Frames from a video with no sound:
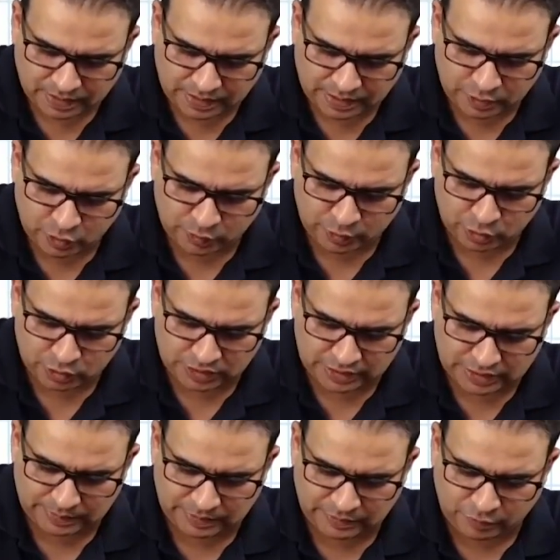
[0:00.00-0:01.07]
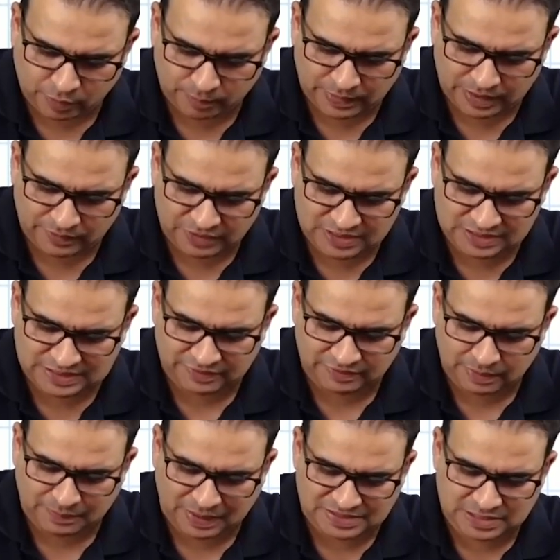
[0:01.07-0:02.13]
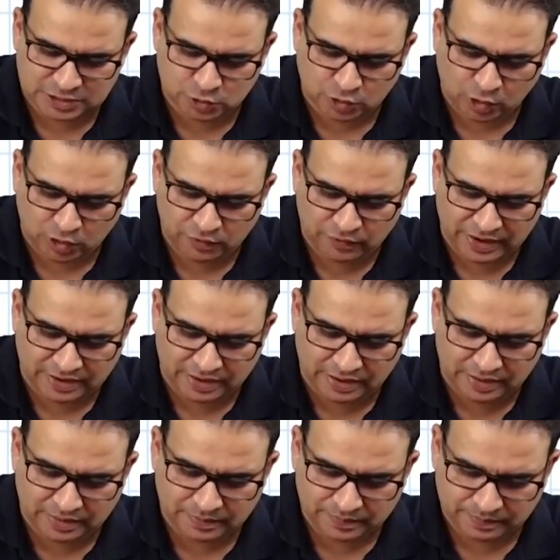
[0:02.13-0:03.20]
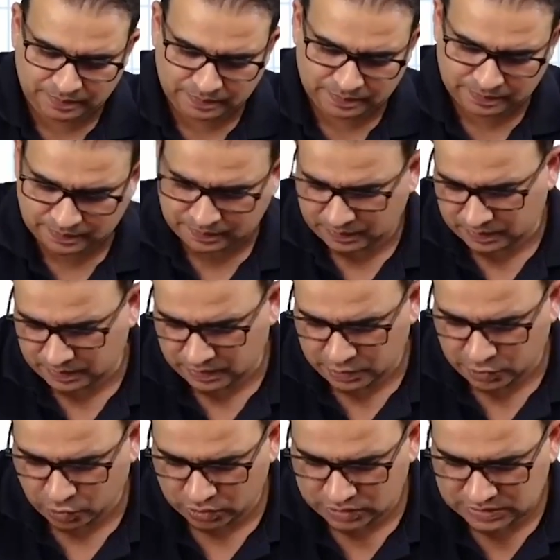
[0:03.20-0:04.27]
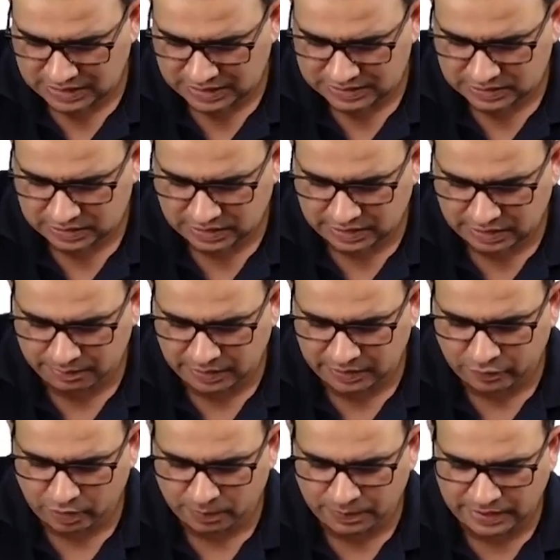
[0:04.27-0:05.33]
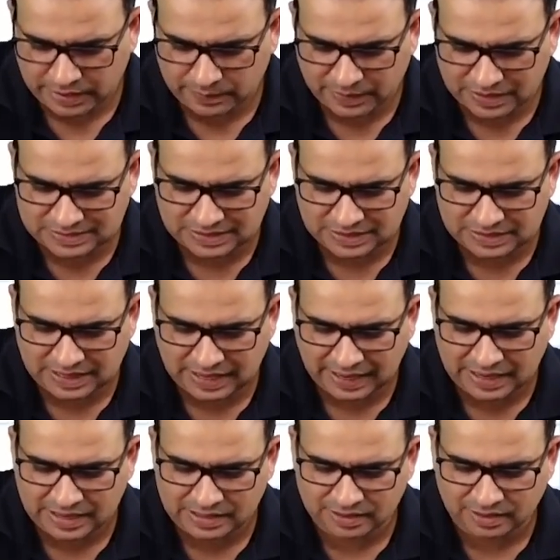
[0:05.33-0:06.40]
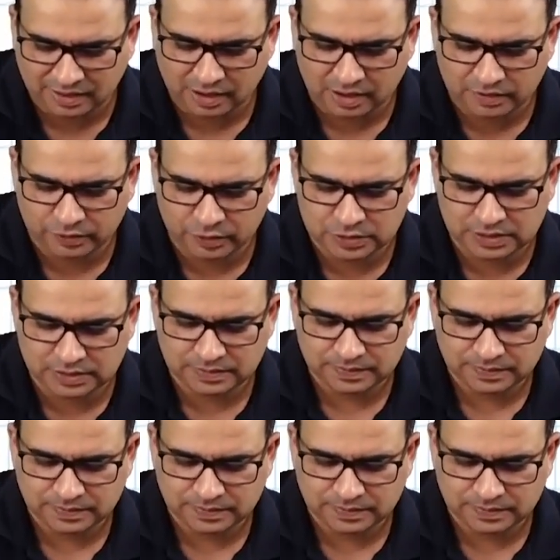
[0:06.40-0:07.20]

I hope you know the cribriform plate, which is giving passage to the olfactory neurons. That is cribriform plate present in the anterior cranial fossa.